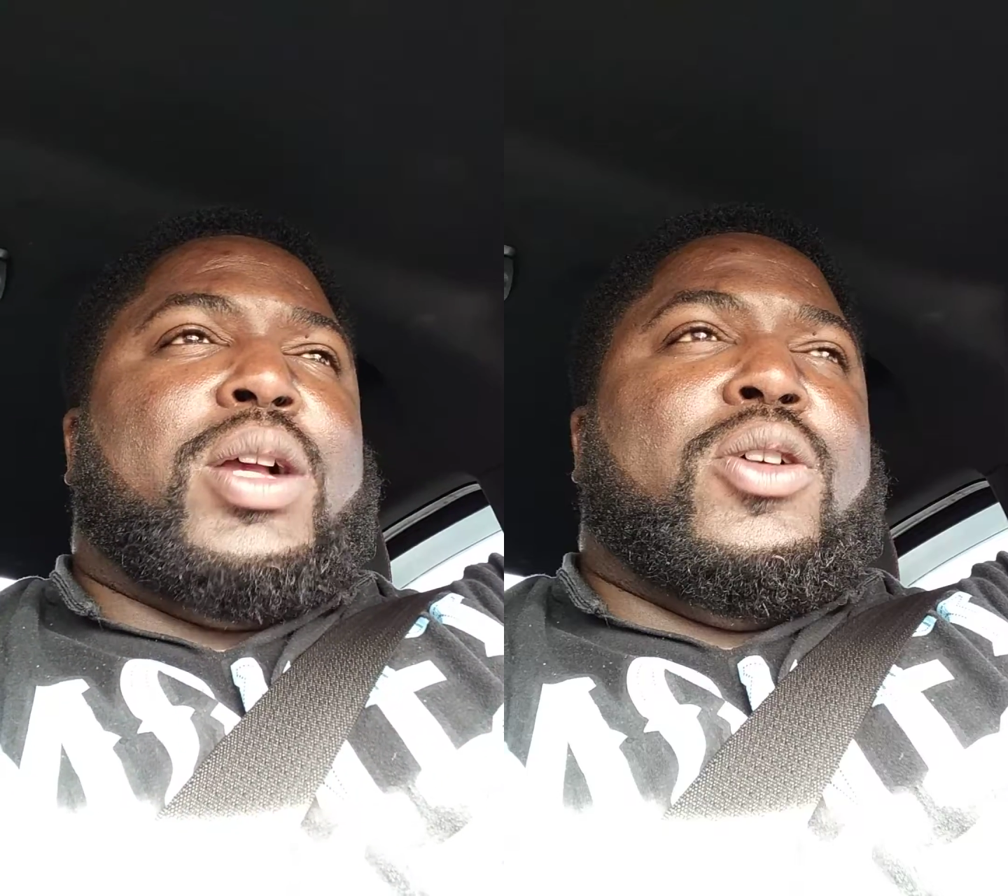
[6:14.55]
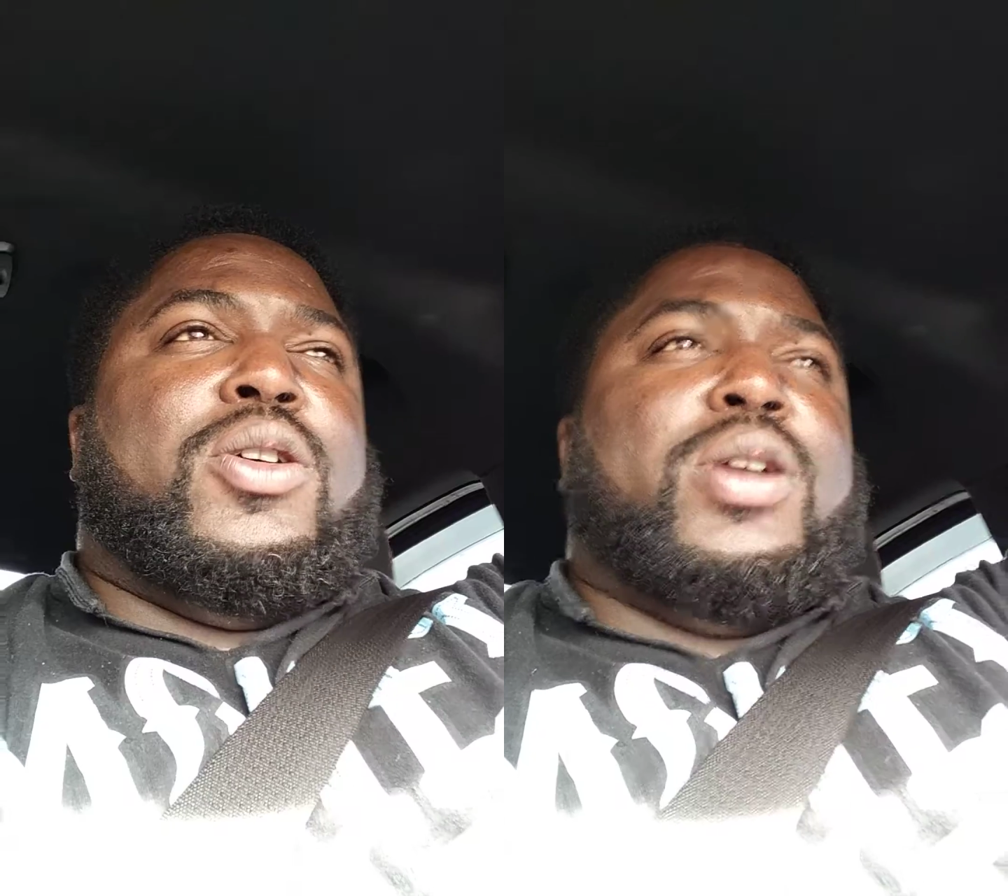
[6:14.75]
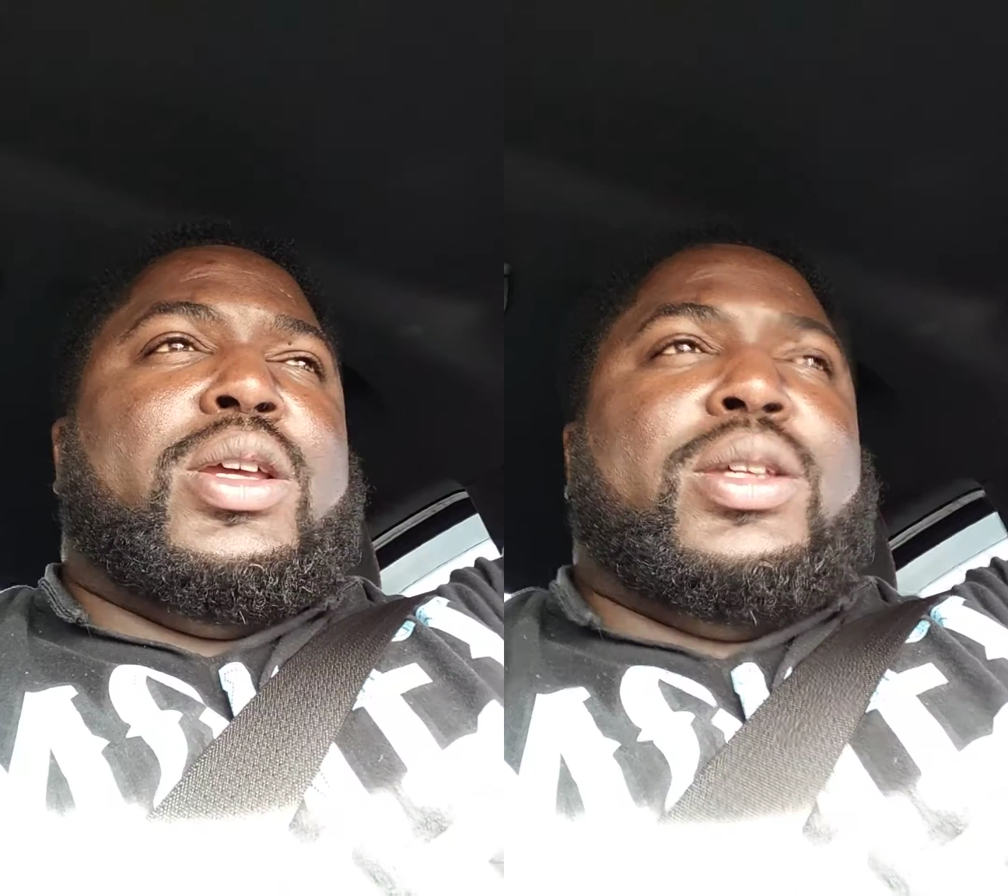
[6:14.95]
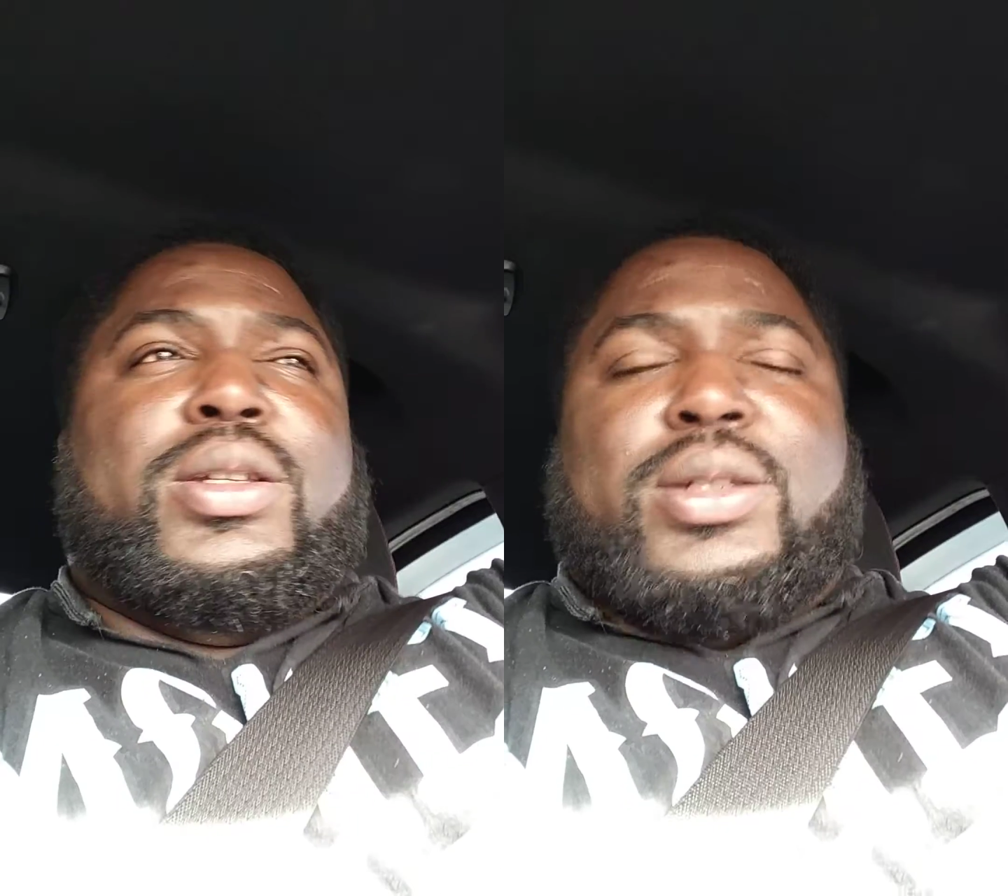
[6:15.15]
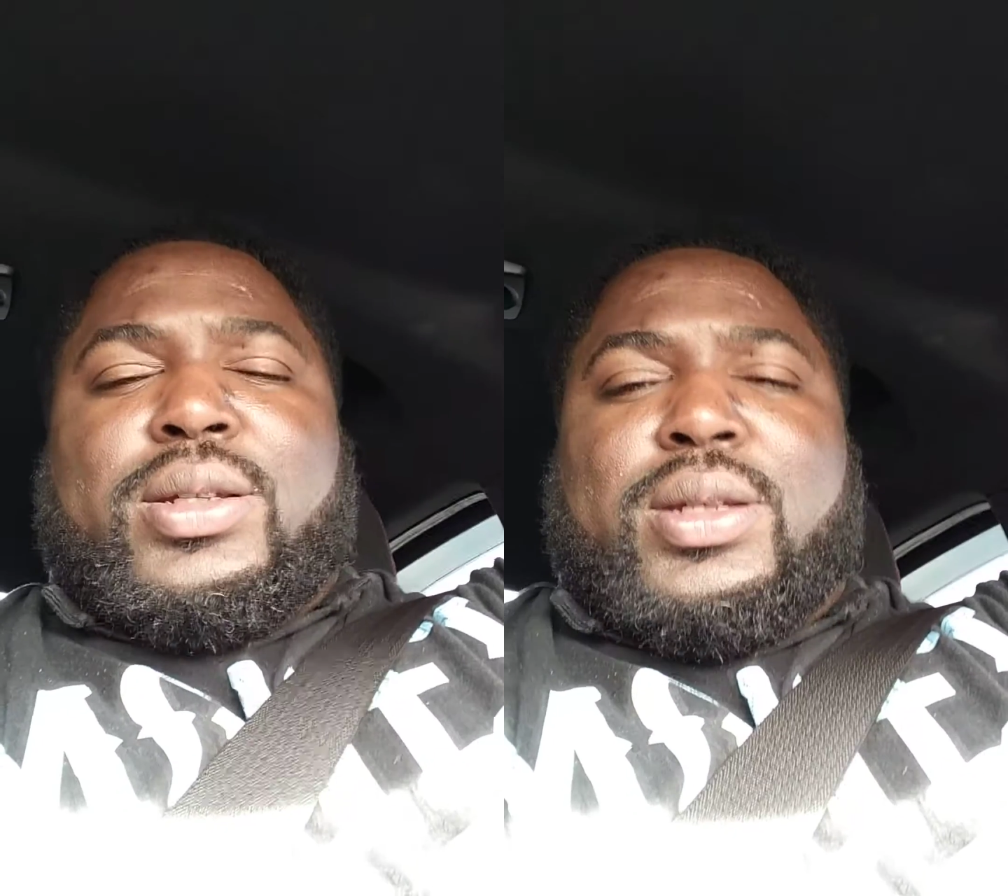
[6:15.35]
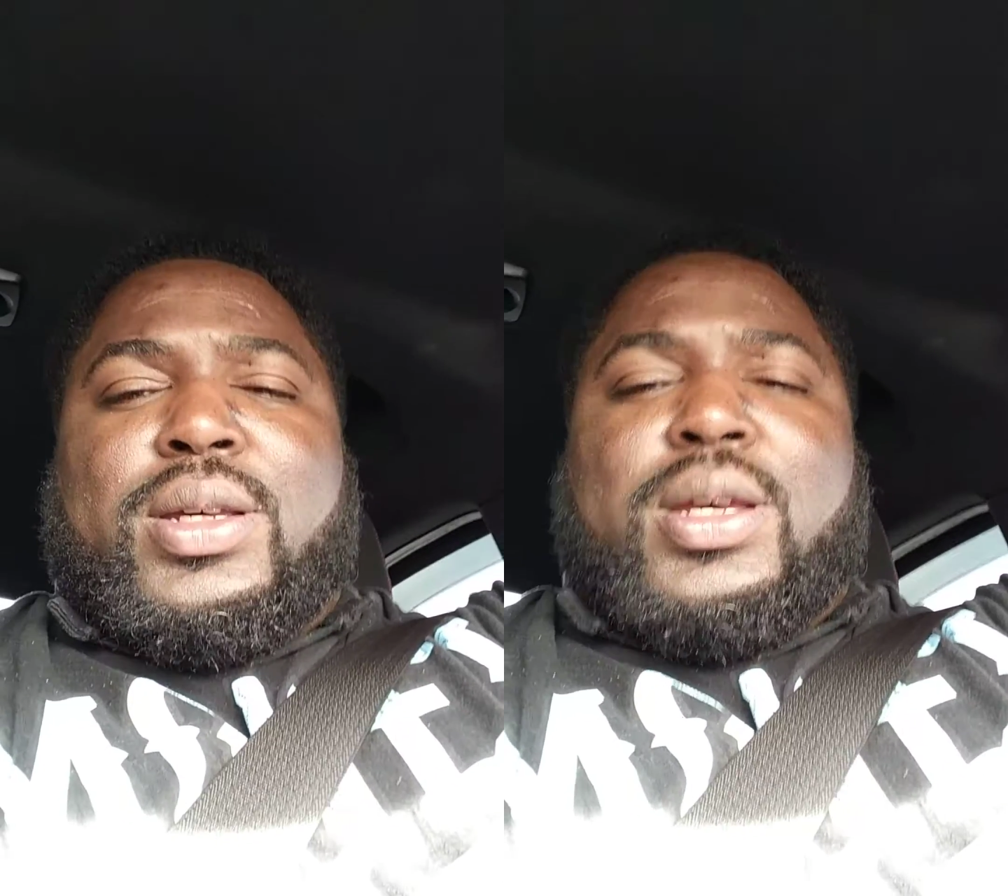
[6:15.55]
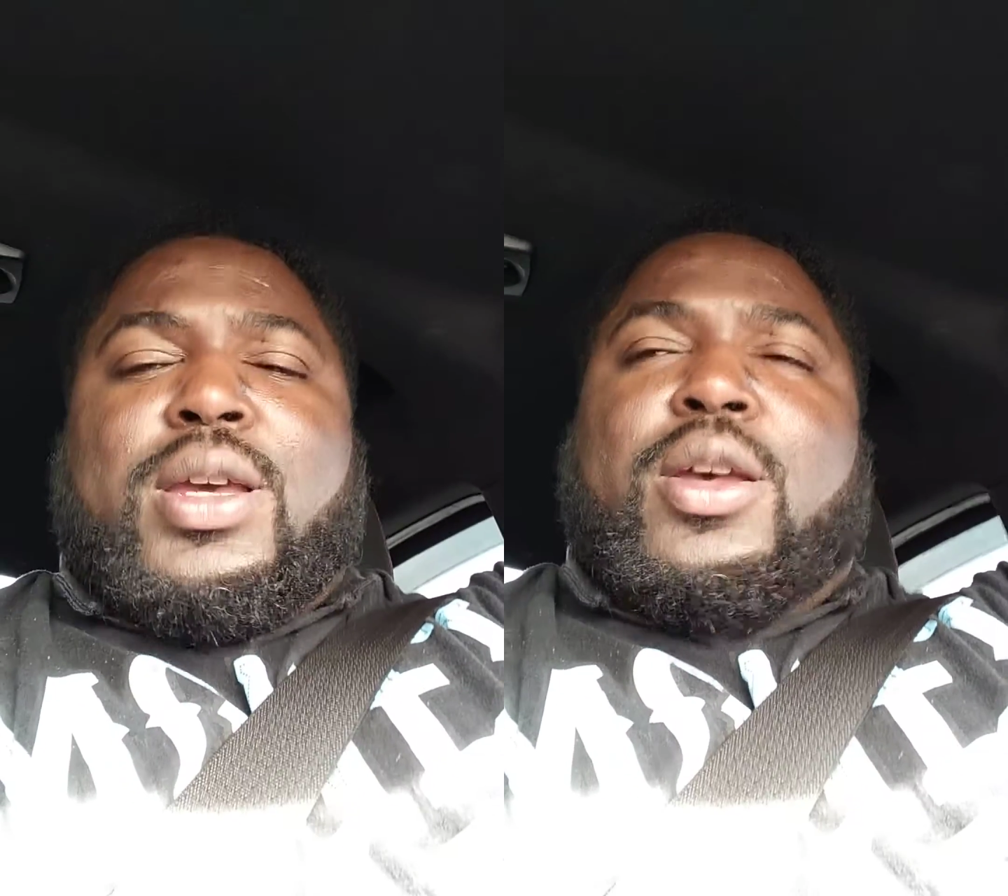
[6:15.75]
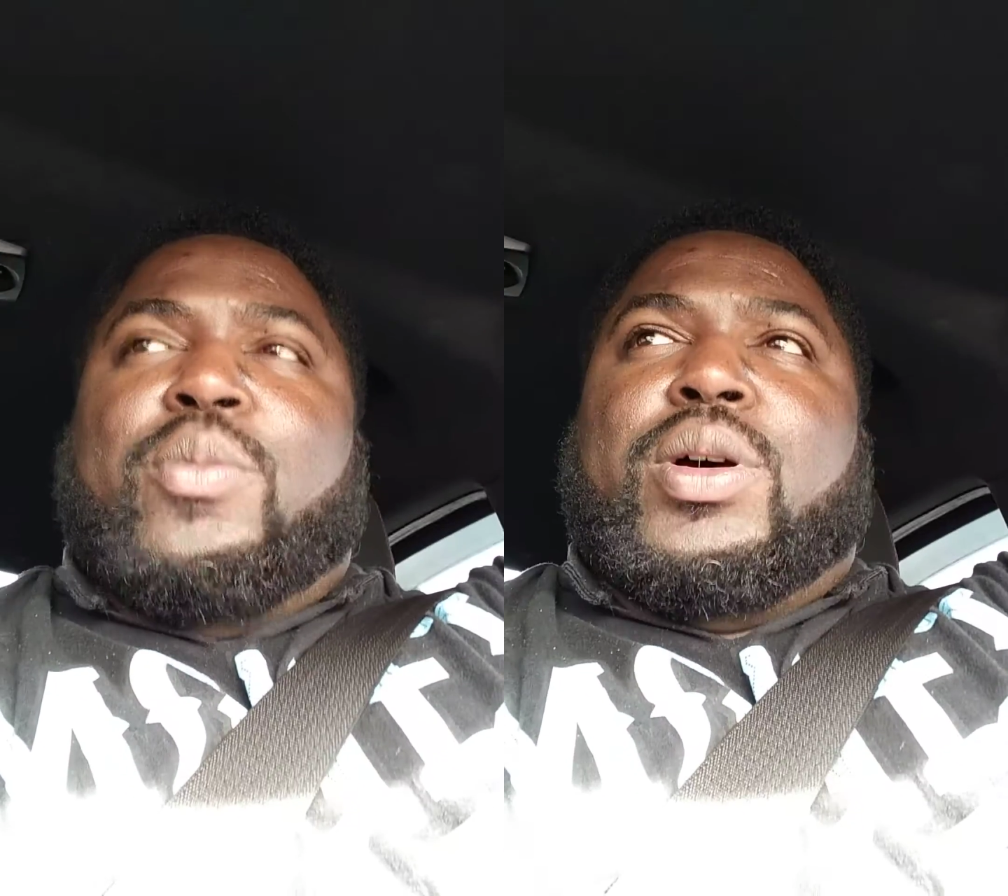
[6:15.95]
car is.
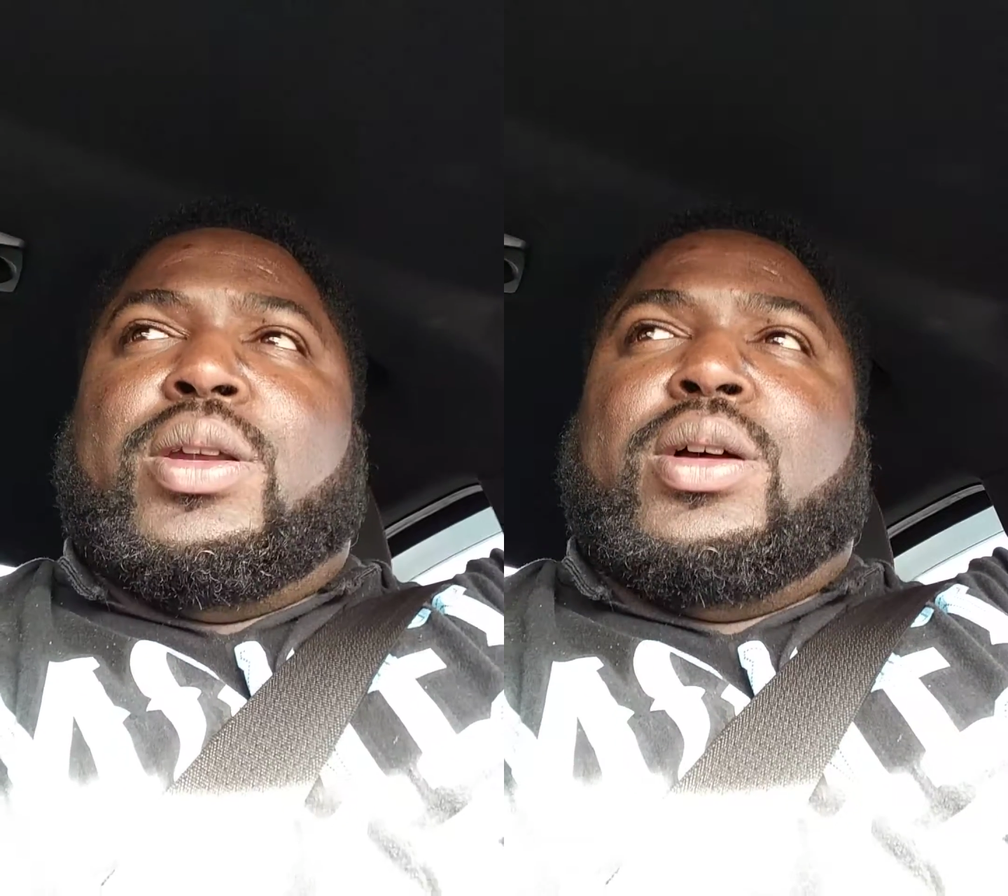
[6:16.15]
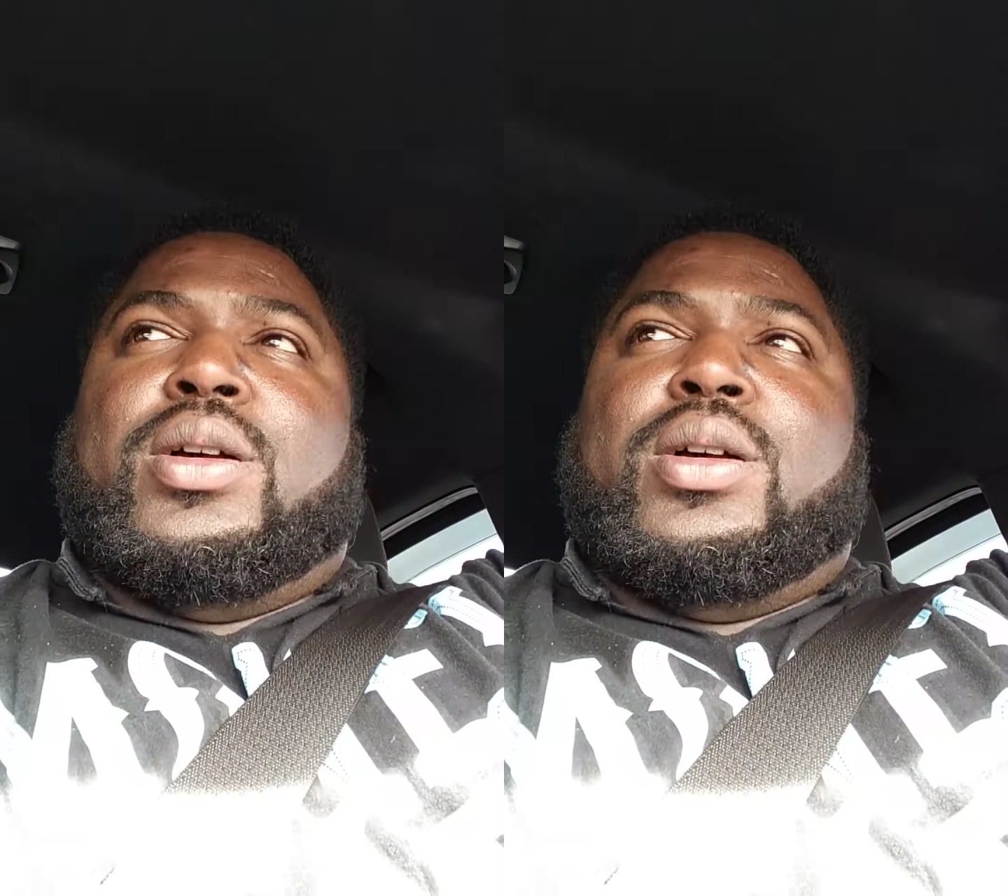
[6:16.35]
But